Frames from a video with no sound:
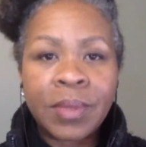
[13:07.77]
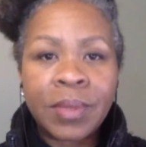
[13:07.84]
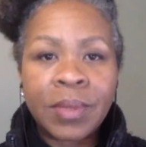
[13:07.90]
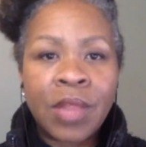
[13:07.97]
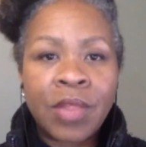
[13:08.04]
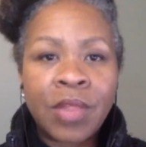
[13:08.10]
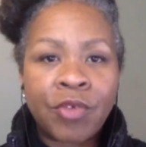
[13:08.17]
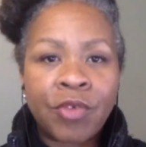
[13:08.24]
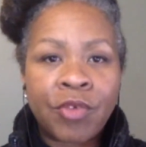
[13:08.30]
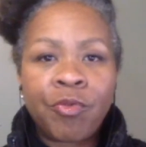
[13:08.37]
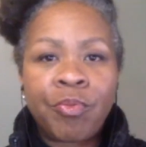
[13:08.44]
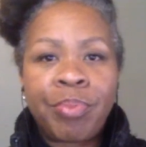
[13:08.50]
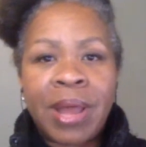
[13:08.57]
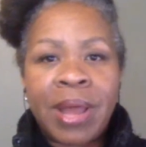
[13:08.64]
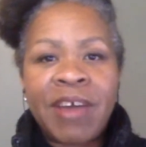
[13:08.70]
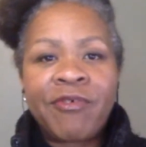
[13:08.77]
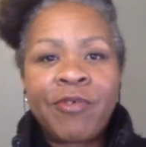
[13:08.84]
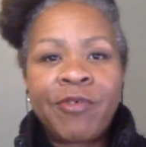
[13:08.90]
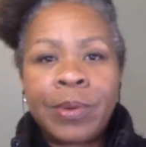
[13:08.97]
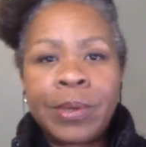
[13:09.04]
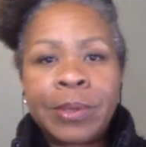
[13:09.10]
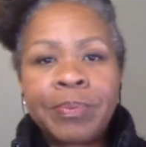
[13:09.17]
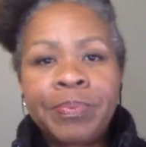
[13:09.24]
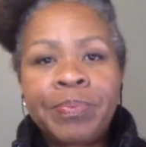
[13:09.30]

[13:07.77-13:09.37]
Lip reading: in the Groove platform.